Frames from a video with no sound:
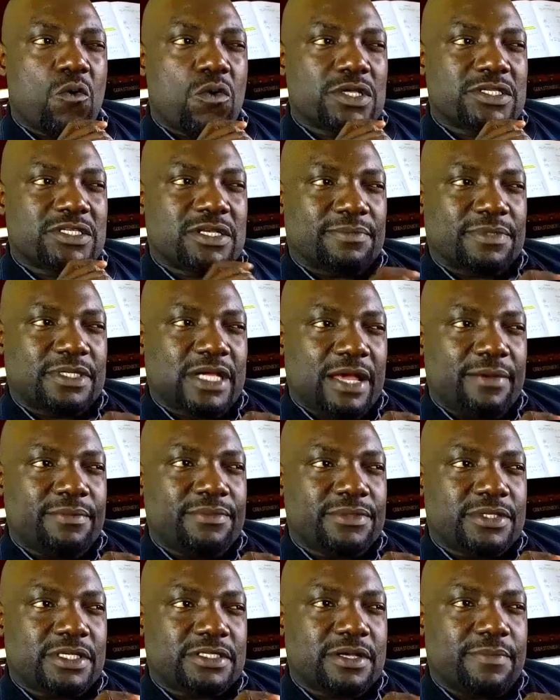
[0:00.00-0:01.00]

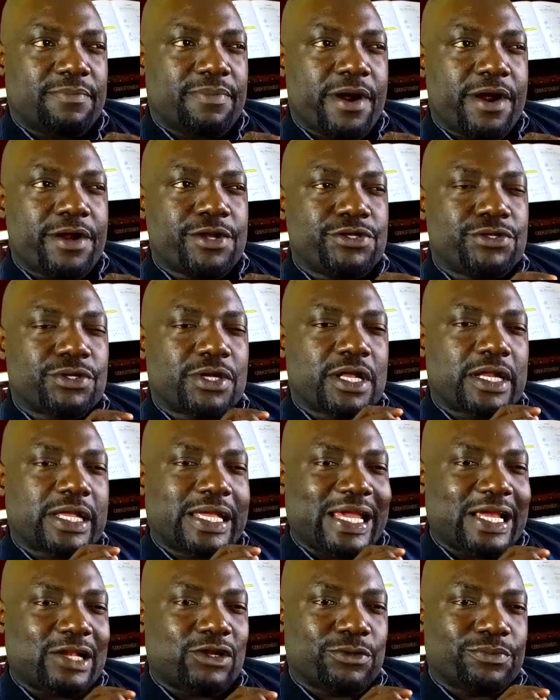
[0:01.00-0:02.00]
Sometimes as a parent you can
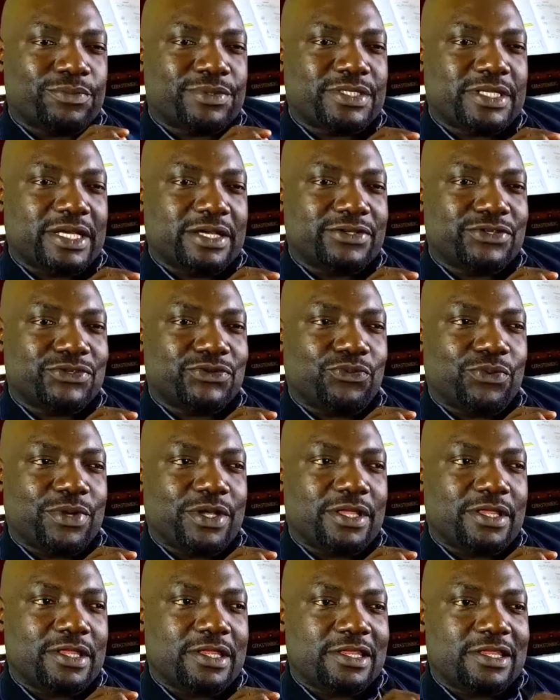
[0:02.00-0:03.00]
get obsessed
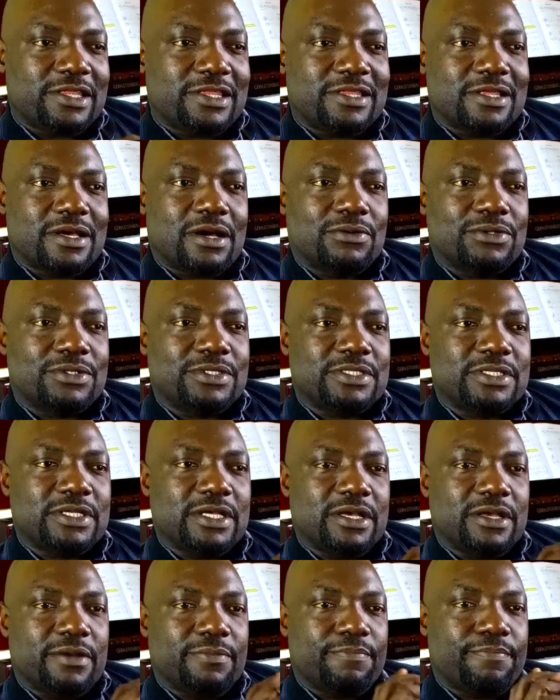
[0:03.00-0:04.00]
with, I would
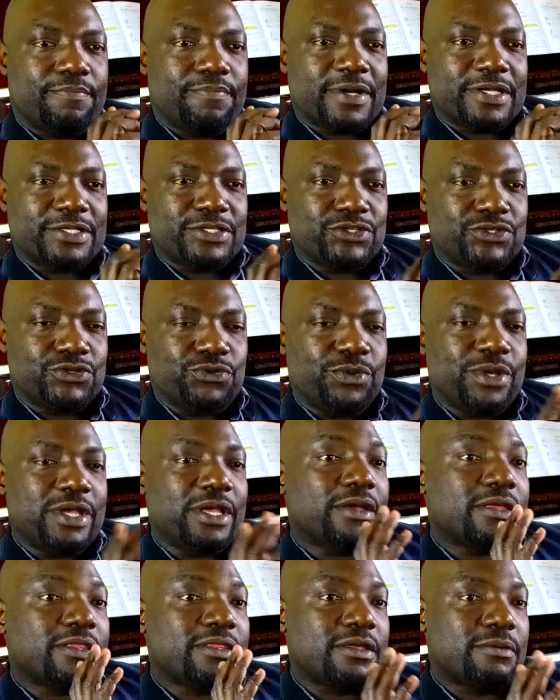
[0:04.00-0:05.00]
say,
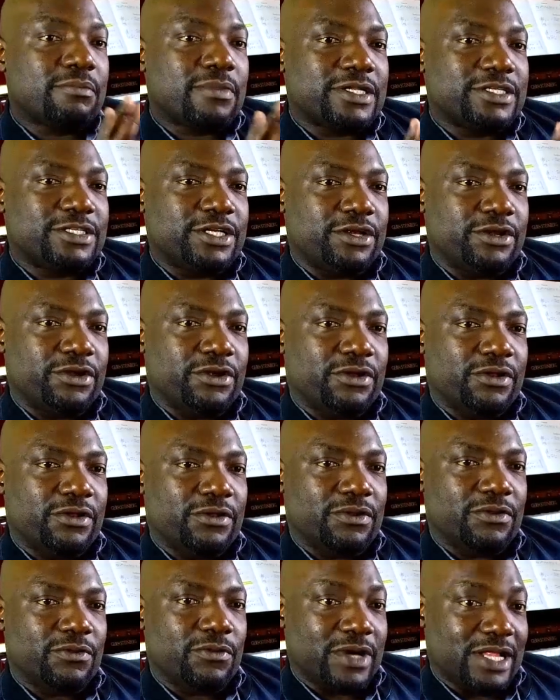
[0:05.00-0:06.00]
pursuing the
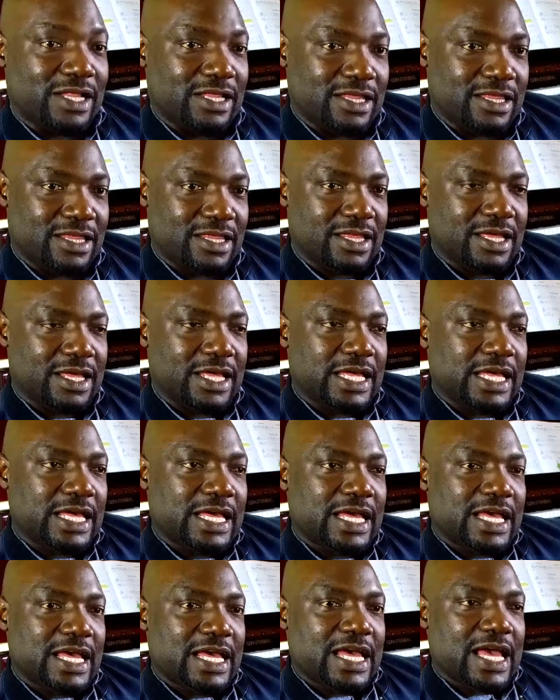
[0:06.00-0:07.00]
material wealth
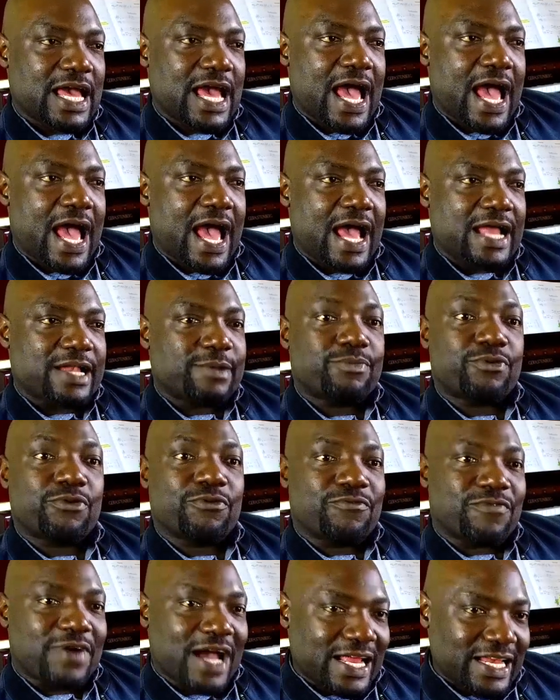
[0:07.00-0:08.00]
and
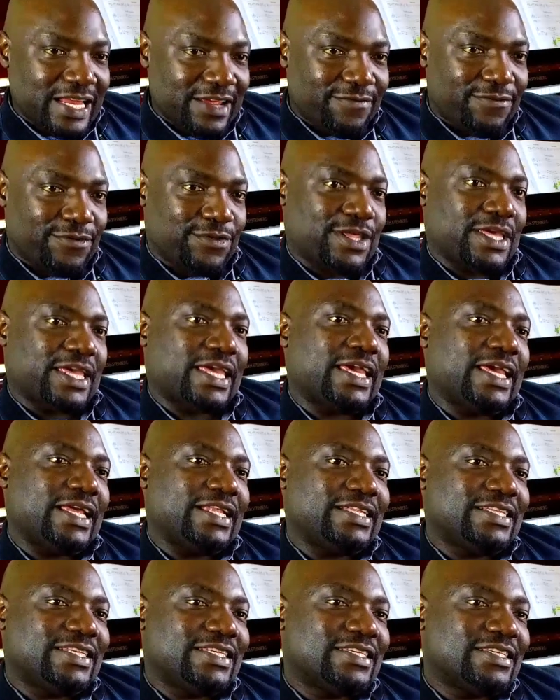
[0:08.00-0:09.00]
providing for the
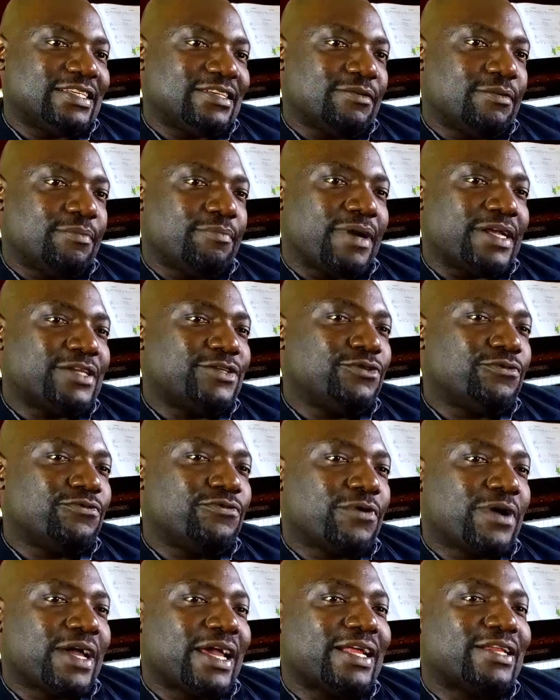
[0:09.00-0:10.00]
kids, but you
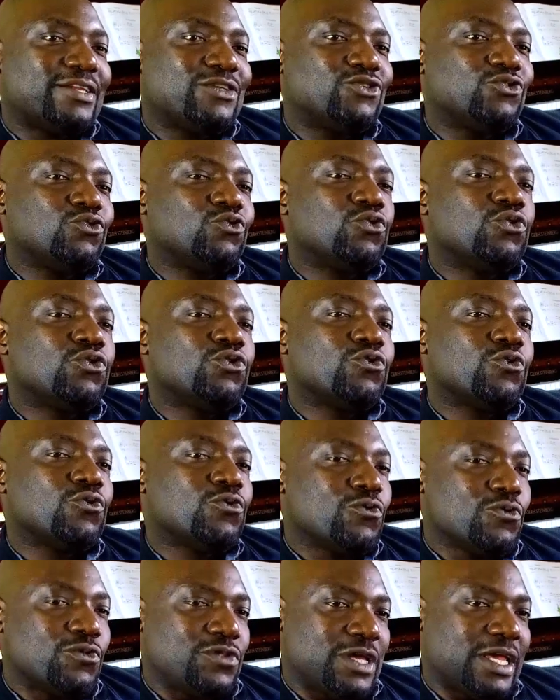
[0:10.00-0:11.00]
forget to
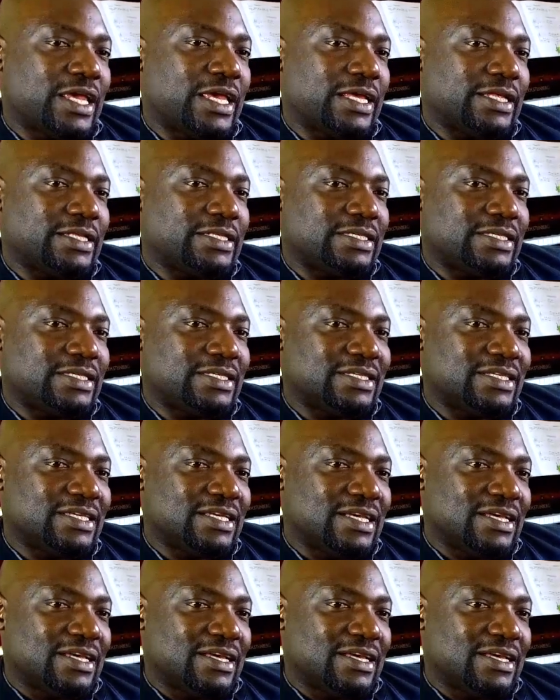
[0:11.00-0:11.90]
know the kids.